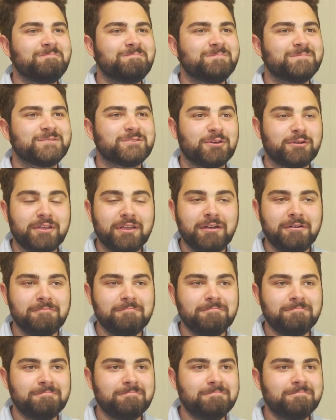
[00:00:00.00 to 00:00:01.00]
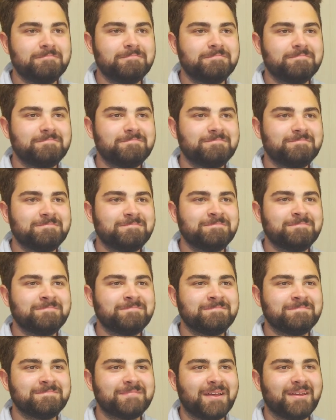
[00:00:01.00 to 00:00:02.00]
So yeah,
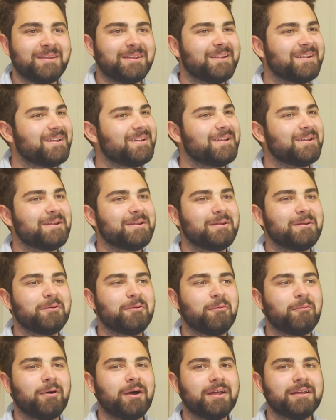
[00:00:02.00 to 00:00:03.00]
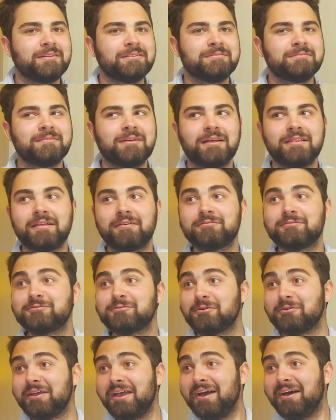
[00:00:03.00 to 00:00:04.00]
I don't know why I left. So
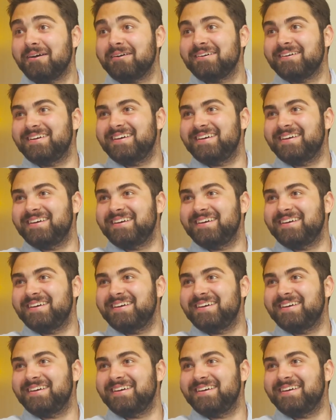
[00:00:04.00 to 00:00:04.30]
yeah.